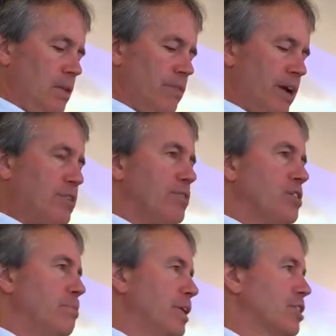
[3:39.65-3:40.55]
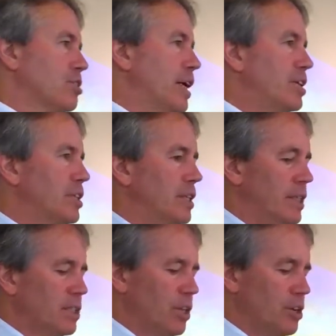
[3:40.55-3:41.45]
The Veterans Administration in
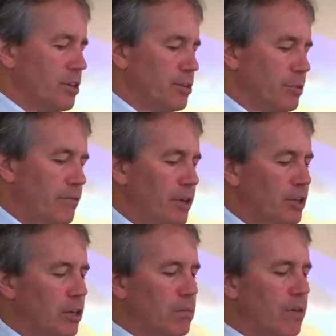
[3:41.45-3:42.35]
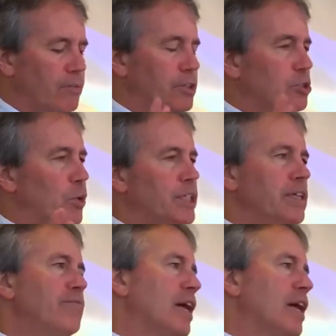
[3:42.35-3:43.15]
this country has revealed that roughly 20